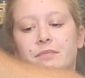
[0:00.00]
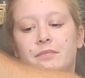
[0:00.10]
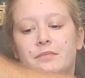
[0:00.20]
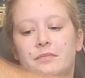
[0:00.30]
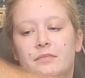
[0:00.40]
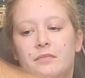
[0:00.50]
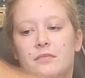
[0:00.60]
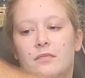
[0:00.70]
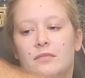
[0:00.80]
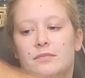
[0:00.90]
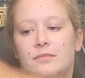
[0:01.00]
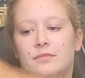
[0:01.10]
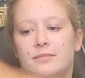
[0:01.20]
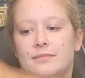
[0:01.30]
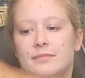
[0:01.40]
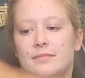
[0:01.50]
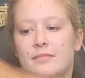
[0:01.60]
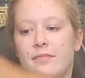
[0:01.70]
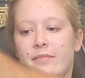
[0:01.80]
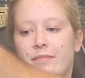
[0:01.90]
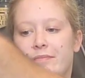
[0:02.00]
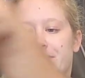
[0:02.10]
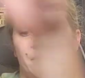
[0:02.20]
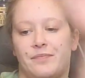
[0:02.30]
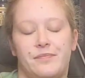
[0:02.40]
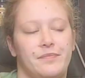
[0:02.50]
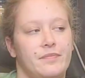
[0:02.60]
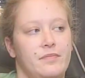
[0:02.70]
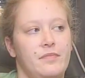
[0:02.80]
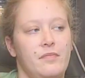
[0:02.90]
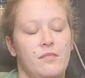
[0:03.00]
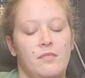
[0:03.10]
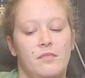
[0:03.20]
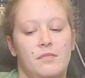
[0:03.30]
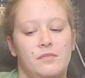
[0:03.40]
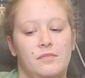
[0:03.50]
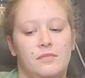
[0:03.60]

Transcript: This person isn't speaking.